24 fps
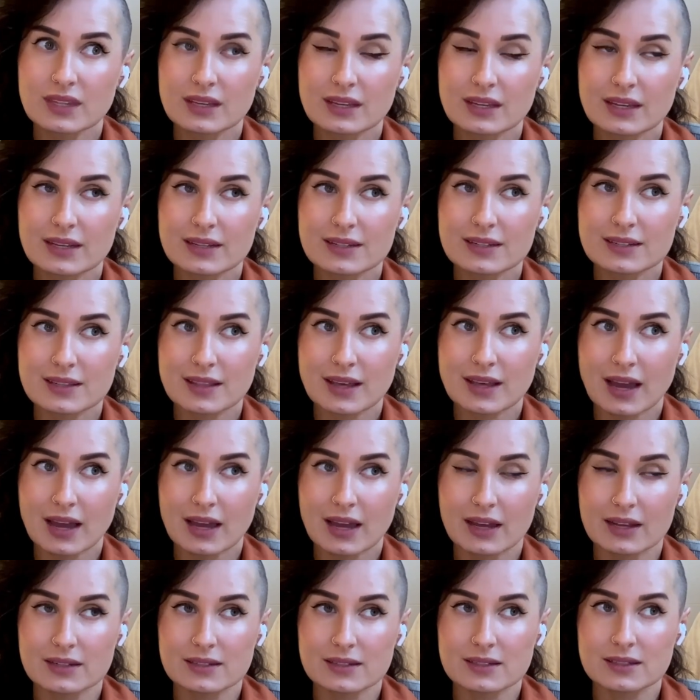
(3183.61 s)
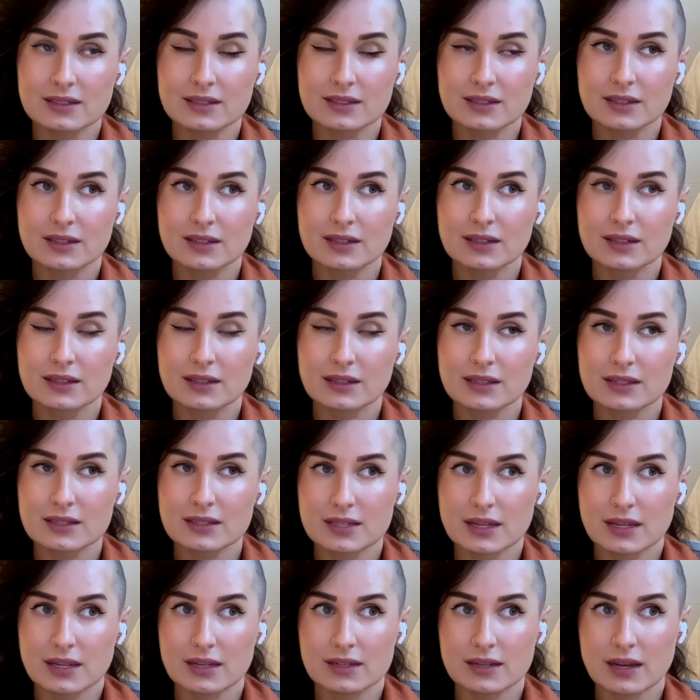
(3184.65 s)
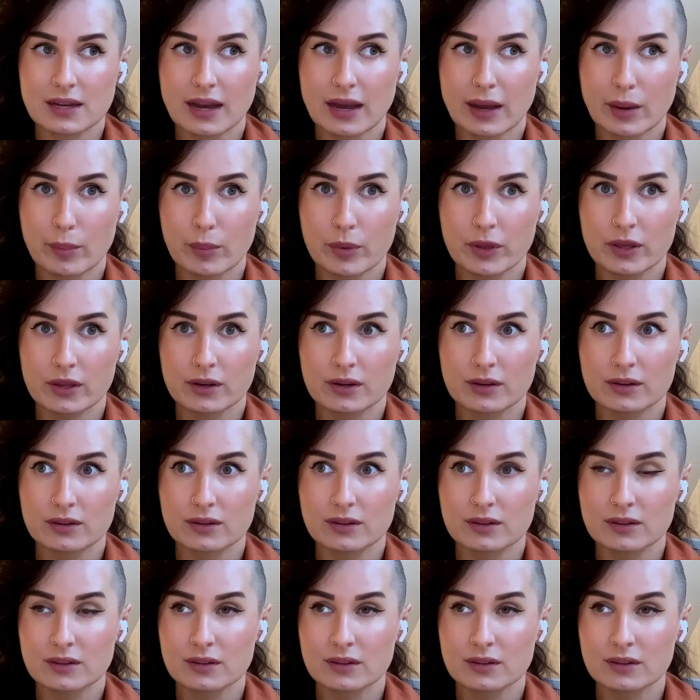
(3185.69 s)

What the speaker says: And that can tend to happen,